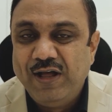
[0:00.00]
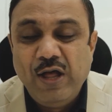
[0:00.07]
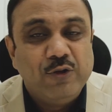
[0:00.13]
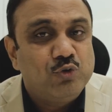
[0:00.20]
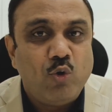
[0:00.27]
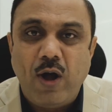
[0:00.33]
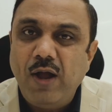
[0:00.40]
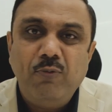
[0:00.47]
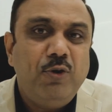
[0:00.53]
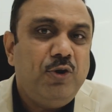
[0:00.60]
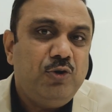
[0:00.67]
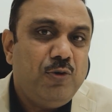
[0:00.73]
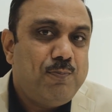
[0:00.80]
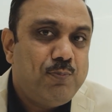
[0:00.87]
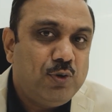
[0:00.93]
So I want
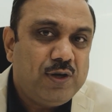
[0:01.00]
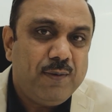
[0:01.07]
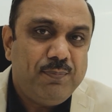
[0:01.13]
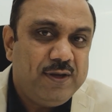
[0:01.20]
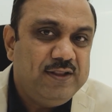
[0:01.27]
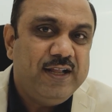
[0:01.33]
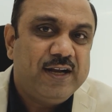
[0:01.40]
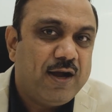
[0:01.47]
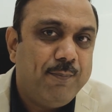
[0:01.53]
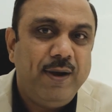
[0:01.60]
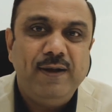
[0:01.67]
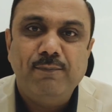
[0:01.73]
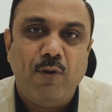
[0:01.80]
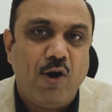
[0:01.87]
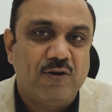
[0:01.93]
you to put up in the
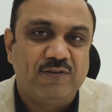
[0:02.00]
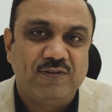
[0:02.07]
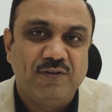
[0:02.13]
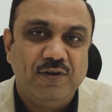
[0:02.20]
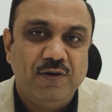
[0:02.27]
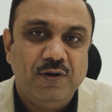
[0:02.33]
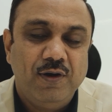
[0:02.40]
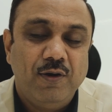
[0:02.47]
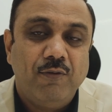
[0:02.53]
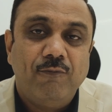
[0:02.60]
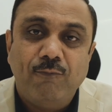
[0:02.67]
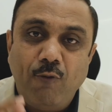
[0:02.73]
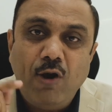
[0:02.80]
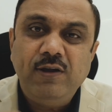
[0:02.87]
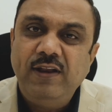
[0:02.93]
comment box,
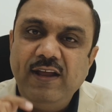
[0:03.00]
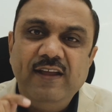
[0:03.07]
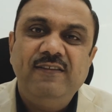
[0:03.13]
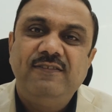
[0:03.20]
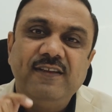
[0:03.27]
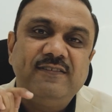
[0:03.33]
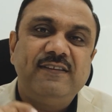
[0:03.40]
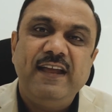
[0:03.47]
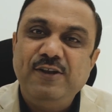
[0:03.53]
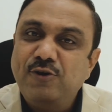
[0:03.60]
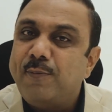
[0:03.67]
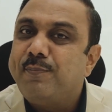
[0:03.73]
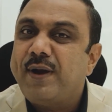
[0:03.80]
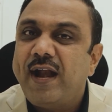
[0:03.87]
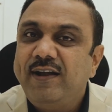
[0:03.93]
what is the stage
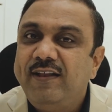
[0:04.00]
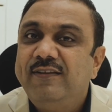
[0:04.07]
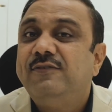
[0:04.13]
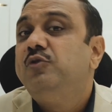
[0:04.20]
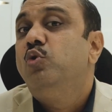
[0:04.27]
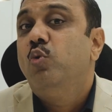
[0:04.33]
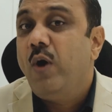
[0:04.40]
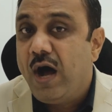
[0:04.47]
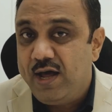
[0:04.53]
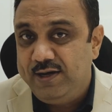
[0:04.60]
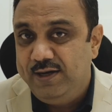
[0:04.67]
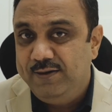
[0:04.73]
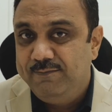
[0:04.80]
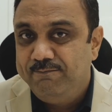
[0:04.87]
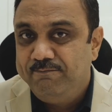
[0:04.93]
of practice you are
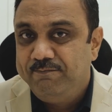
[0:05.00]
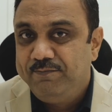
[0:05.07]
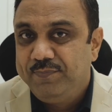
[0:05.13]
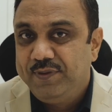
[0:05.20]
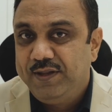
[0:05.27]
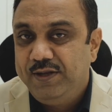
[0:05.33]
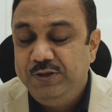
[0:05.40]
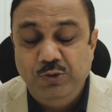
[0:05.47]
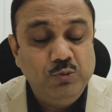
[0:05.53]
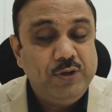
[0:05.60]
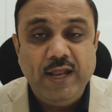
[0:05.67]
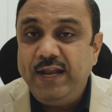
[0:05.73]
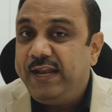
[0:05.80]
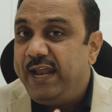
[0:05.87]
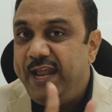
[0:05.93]
in? You
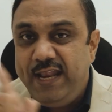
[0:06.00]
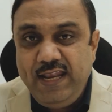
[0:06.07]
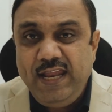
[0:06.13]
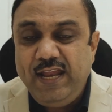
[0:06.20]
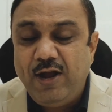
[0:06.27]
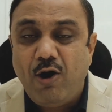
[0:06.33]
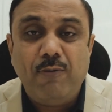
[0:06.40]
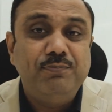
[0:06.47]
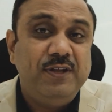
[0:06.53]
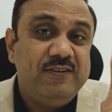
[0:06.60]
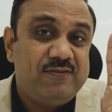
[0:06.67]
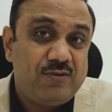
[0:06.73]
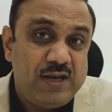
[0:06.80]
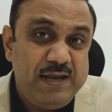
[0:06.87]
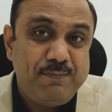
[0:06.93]
take any of
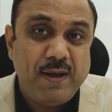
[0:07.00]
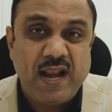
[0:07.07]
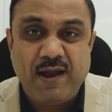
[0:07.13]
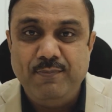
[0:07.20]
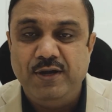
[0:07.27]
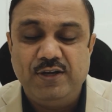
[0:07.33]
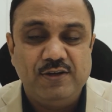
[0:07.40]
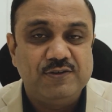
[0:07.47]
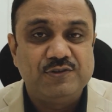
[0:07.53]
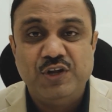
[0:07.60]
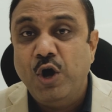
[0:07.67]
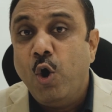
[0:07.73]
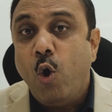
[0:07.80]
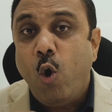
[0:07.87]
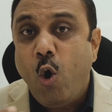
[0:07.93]
these 3 parameters
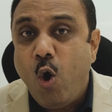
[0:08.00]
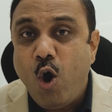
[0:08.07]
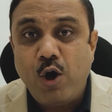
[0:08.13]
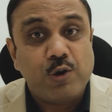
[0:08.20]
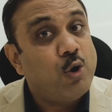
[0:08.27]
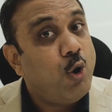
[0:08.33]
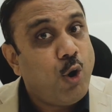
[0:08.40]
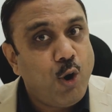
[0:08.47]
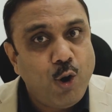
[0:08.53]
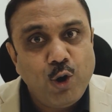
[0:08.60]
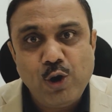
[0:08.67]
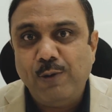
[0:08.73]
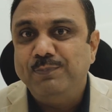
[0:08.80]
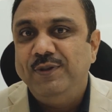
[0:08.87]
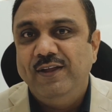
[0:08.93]
or
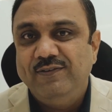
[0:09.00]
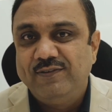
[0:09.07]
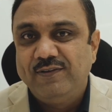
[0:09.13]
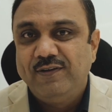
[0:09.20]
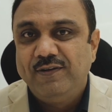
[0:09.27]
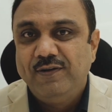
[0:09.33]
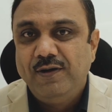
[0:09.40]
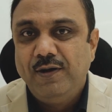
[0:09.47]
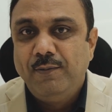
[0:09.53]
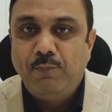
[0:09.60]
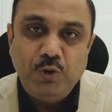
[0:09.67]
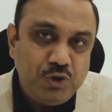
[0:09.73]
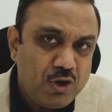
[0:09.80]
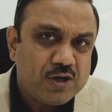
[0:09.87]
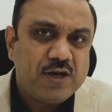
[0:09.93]
all of this,
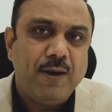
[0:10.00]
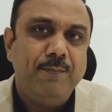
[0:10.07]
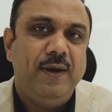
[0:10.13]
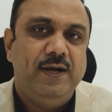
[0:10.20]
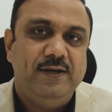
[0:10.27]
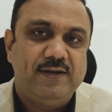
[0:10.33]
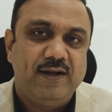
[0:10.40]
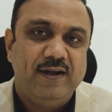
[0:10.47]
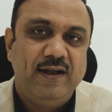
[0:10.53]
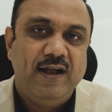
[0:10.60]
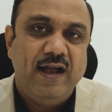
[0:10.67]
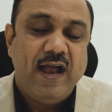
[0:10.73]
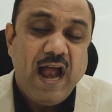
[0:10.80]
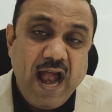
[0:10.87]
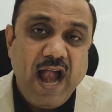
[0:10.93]
Put your comment
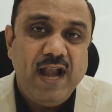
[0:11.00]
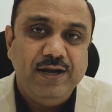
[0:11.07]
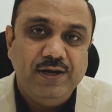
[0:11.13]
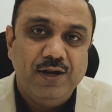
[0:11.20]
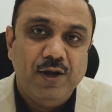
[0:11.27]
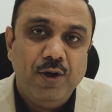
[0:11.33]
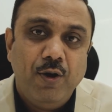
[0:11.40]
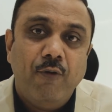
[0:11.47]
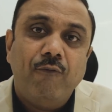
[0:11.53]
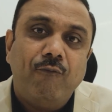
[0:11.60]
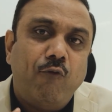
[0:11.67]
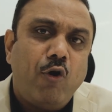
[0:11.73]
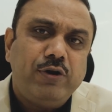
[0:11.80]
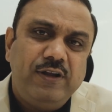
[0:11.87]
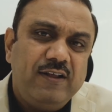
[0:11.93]
and
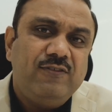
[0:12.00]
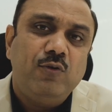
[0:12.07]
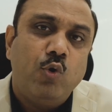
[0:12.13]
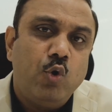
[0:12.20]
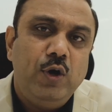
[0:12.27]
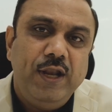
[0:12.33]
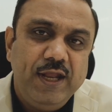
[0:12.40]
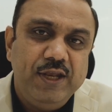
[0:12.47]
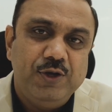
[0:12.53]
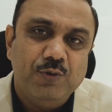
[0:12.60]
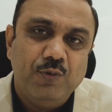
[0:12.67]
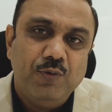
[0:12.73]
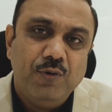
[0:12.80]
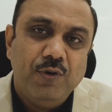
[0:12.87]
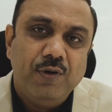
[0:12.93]
what is holding
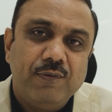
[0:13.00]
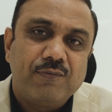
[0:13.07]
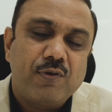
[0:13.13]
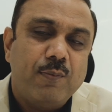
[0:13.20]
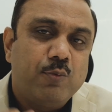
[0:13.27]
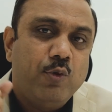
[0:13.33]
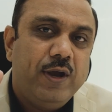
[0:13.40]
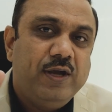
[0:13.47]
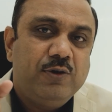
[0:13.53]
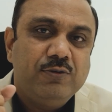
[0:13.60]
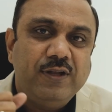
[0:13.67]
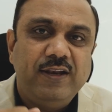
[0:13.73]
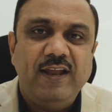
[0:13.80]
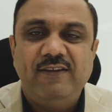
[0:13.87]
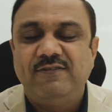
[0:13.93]
you from going to
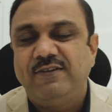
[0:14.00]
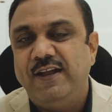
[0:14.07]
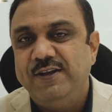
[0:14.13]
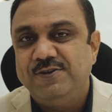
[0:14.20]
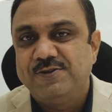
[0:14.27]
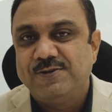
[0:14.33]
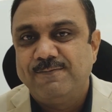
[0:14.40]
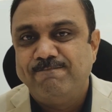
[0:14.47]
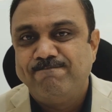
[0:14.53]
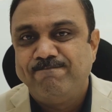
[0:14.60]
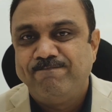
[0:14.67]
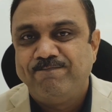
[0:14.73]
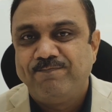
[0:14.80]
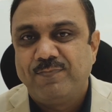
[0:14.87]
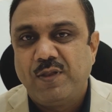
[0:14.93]
the next stage.
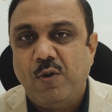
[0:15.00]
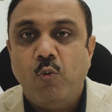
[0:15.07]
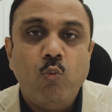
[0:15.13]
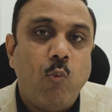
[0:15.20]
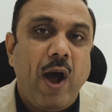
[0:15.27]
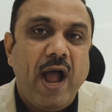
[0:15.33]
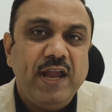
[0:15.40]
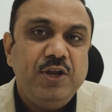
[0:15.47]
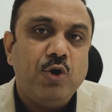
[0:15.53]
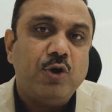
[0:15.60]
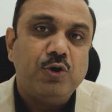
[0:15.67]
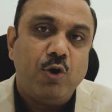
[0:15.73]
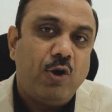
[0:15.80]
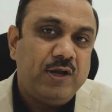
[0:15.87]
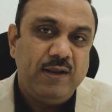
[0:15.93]
Why
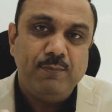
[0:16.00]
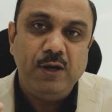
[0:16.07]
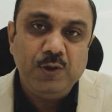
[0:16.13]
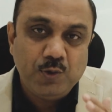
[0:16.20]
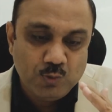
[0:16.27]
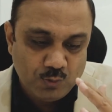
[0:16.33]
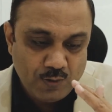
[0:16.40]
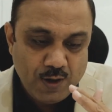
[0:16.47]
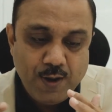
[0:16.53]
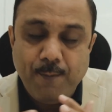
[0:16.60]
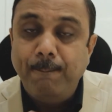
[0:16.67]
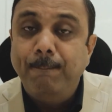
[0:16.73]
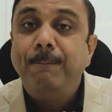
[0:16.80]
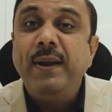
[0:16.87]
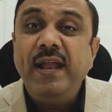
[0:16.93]
you're not able to
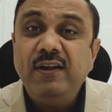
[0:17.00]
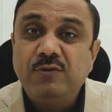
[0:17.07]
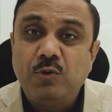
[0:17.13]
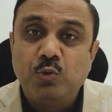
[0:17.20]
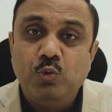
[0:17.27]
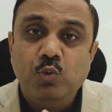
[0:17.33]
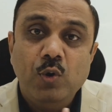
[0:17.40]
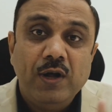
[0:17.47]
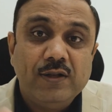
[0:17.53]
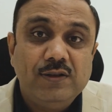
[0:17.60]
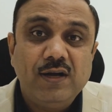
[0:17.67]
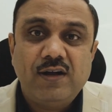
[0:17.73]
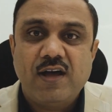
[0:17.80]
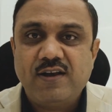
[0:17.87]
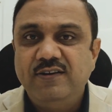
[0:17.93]
break through
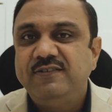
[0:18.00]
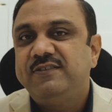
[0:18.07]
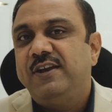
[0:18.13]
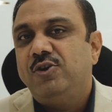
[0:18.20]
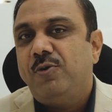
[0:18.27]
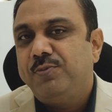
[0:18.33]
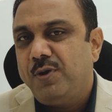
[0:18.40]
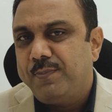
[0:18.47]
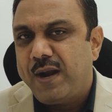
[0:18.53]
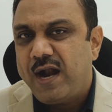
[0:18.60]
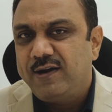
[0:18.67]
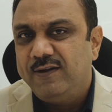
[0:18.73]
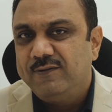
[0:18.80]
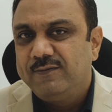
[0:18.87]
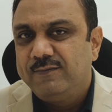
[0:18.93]
the current stage of your
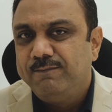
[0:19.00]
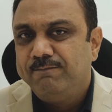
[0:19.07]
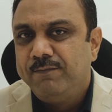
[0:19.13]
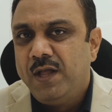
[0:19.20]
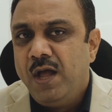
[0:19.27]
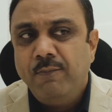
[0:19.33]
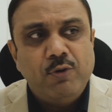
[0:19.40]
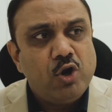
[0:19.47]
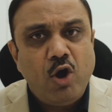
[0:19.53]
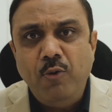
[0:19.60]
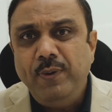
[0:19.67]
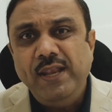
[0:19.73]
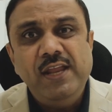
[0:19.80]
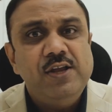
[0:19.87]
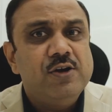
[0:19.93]
practice. For how
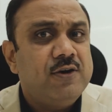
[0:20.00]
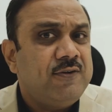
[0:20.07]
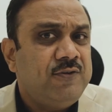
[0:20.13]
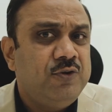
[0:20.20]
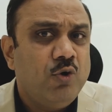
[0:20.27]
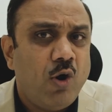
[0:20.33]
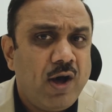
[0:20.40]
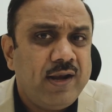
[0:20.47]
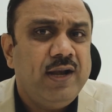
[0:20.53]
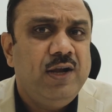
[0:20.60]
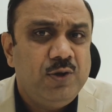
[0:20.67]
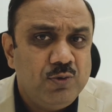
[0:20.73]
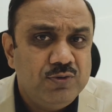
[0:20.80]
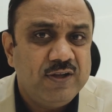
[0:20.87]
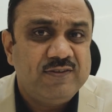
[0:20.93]
many years you are
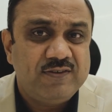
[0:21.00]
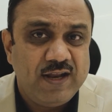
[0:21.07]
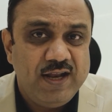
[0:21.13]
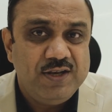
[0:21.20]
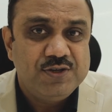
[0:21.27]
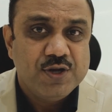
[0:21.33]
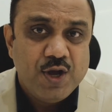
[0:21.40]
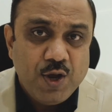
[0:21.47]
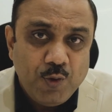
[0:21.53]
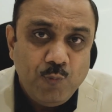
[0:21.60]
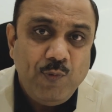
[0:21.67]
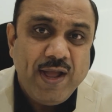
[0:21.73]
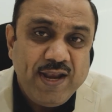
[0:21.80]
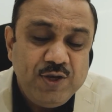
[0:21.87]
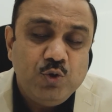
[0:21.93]
into the stage
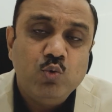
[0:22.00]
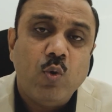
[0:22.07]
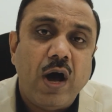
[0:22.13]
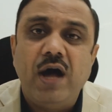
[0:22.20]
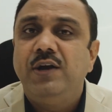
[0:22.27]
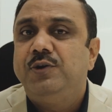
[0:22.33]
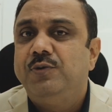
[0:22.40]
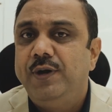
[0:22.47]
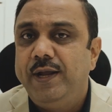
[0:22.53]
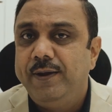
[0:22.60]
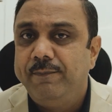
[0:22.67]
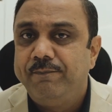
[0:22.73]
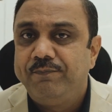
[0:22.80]
where you are today.